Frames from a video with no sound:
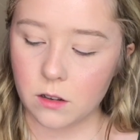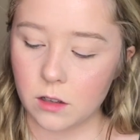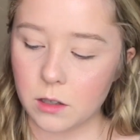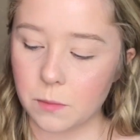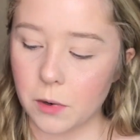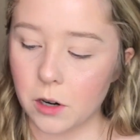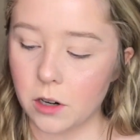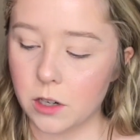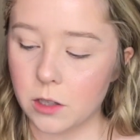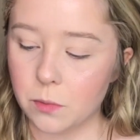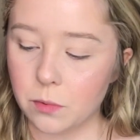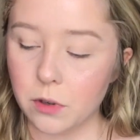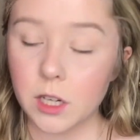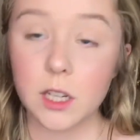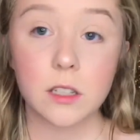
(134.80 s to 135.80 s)
This part is
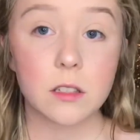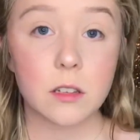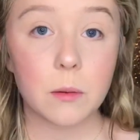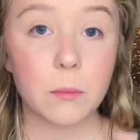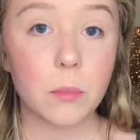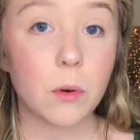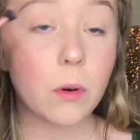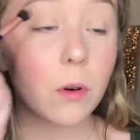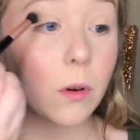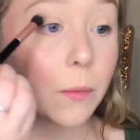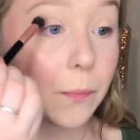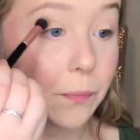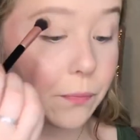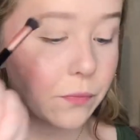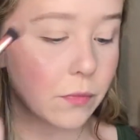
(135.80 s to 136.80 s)
pretty simple.
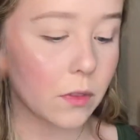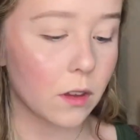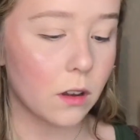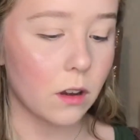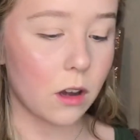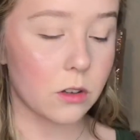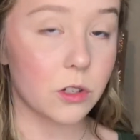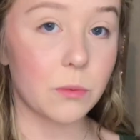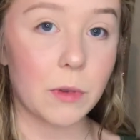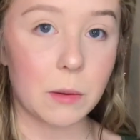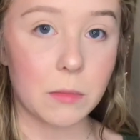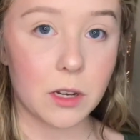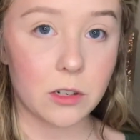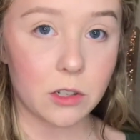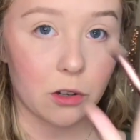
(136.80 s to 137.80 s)
Also, my
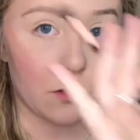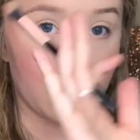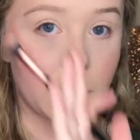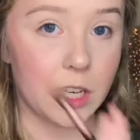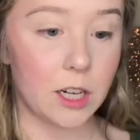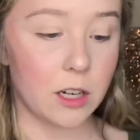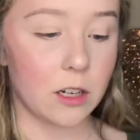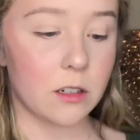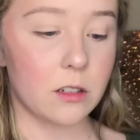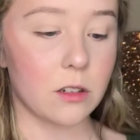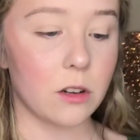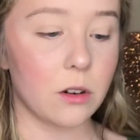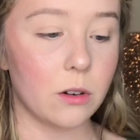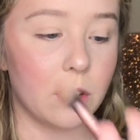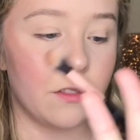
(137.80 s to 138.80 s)
mirror's over here,
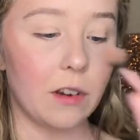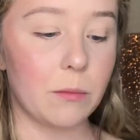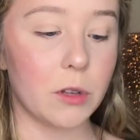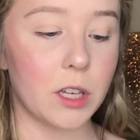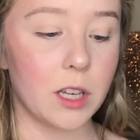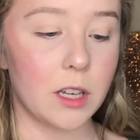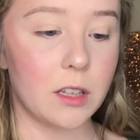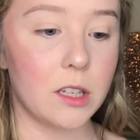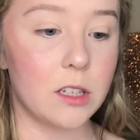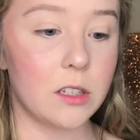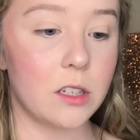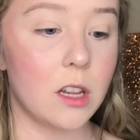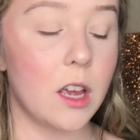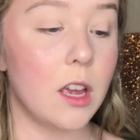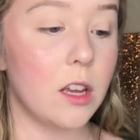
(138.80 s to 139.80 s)
so if I'm looking in
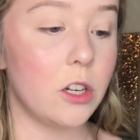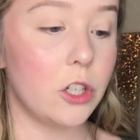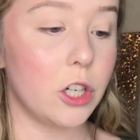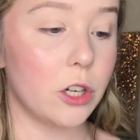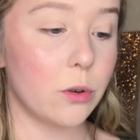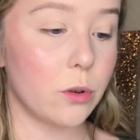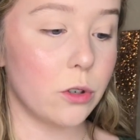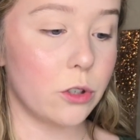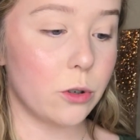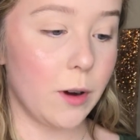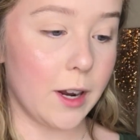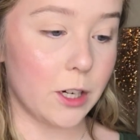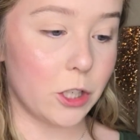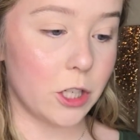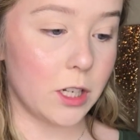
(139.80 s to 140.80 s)
this general
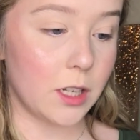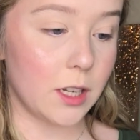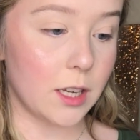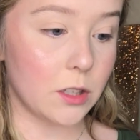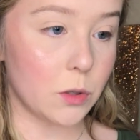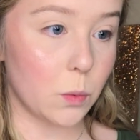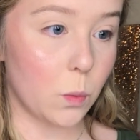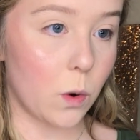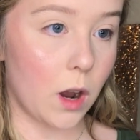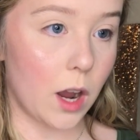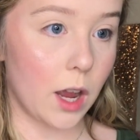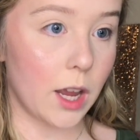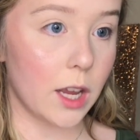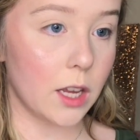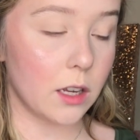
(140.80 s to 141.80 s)
direction, that's
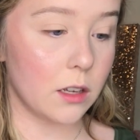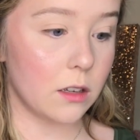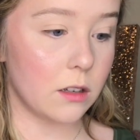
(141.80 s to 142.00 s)
why.